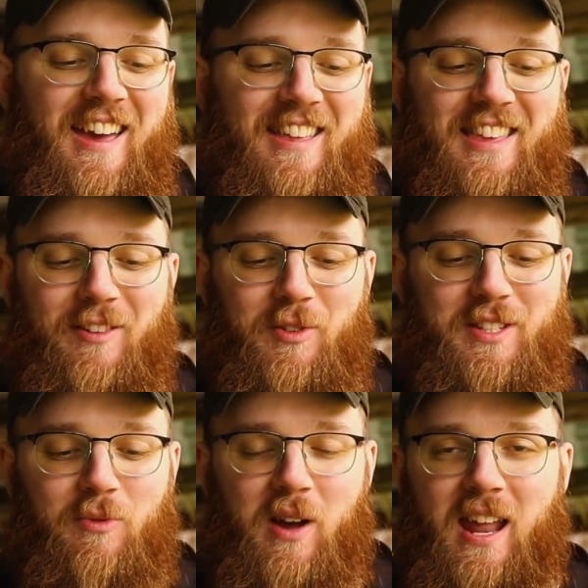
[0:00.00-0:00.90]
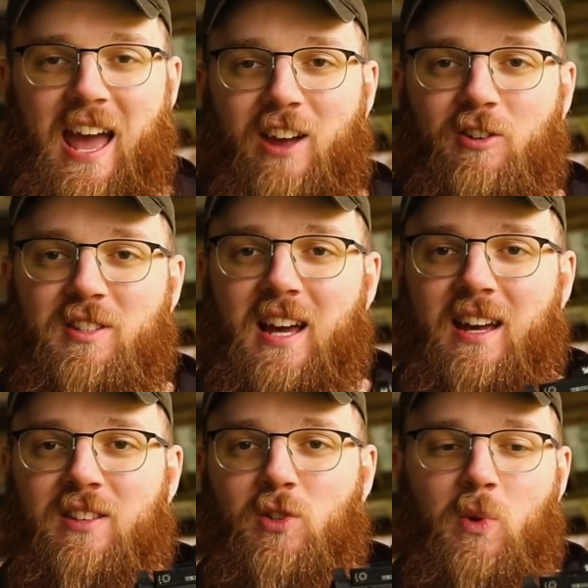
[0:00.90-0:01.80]
and then we'll see what kind of accuracy
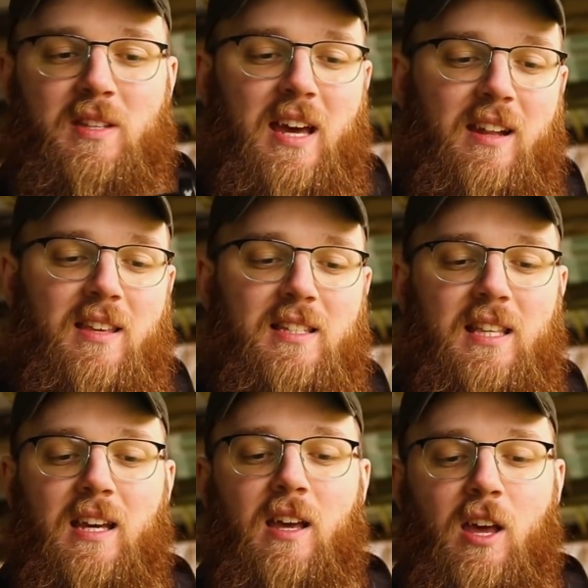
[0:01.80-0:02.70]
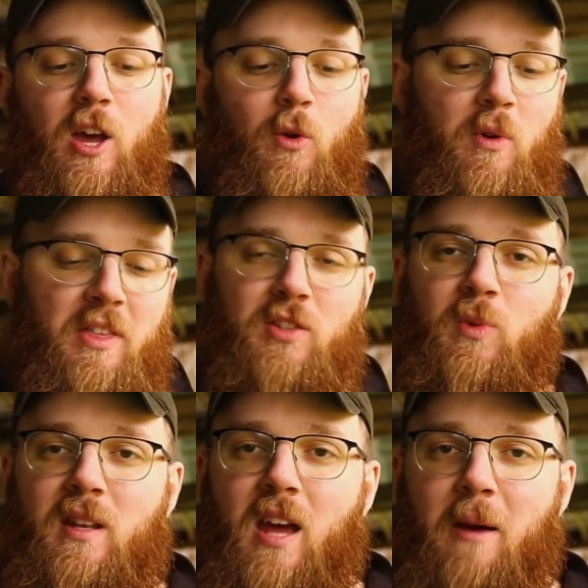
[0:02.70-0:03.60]
I can squeeze out of this thing with this
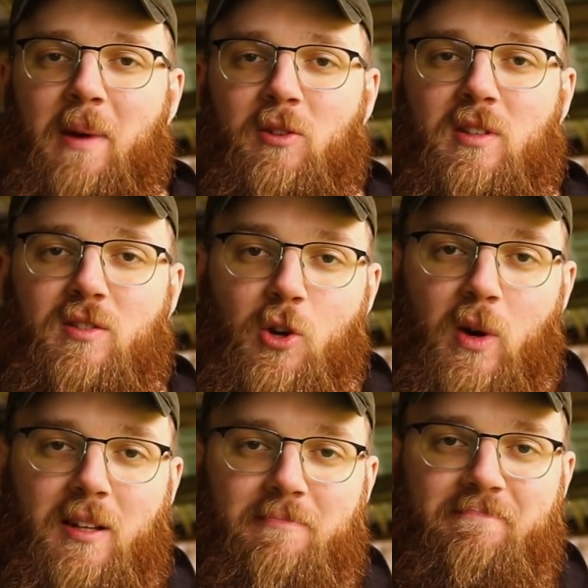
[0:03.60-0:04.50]
red dot mounted to it.